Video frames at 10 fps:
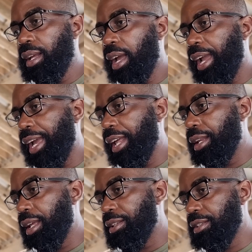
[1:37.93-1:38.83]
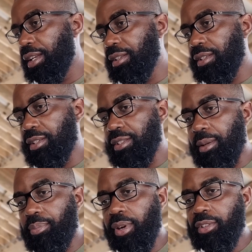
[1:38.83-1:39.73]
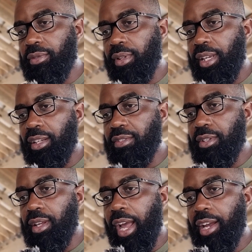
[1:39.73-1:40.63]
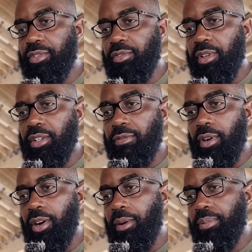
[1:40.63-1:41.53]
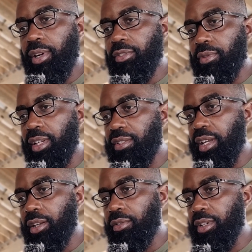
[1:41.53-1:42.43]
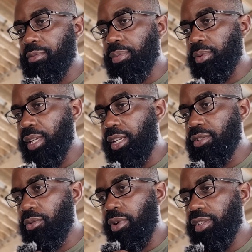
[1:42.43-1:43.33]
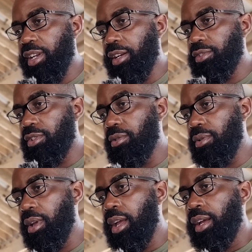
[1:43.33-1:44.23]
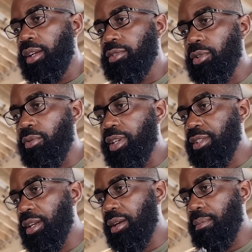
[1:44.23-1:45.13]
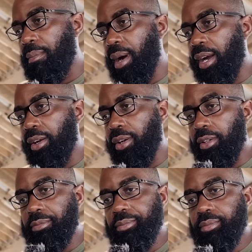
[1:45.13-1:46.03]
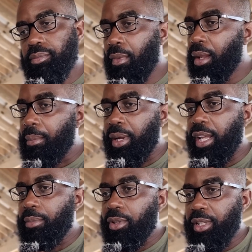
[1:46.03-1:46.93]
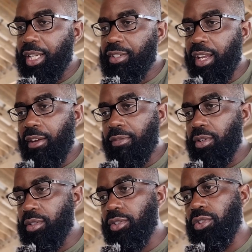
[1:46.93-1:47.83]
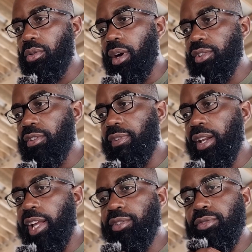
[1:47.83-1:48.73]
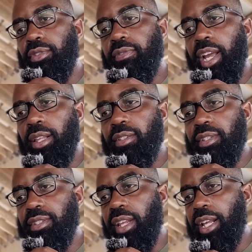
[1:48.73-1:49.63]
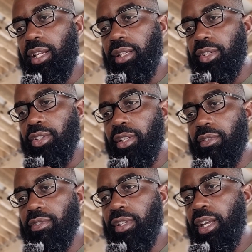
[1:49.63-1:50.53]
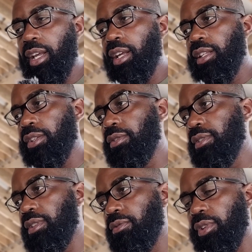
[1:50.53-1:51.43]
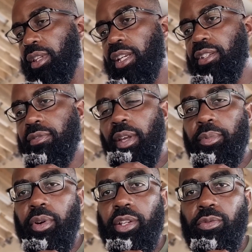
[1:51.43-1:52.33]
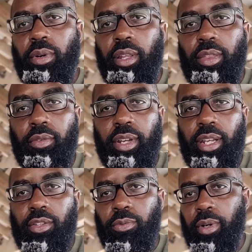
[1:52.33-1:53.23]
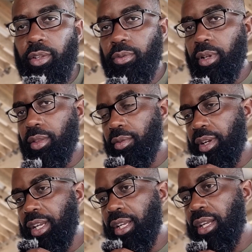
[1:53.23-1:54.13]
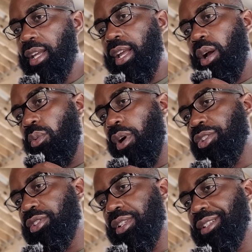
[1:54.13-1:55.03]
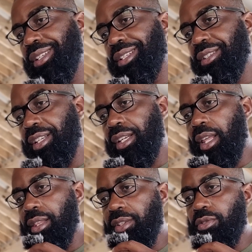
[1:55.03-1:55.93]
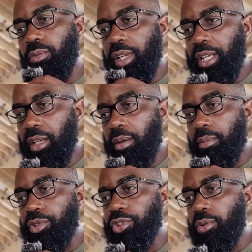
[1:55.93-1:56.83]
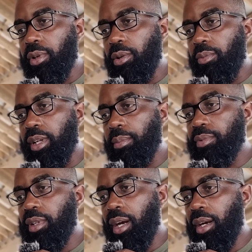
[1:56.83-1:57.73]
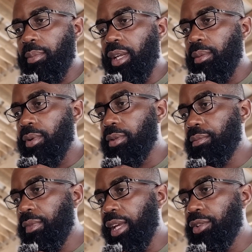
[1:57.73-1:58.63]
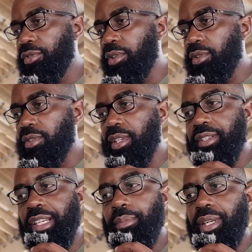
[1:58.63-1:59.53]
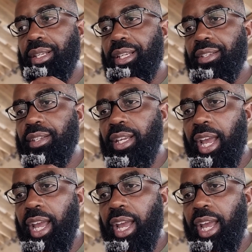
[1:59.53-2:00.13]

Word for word: and it says this is a press release asterisk for all press release inquiries please reach out to Teresa Meyer. But Emmer Lead's effort to squash financial surveillance state initiatives. This was released February 23, 2023. Washington, D.C. This week, Majority Whip Tom Emmer introduced the CBDC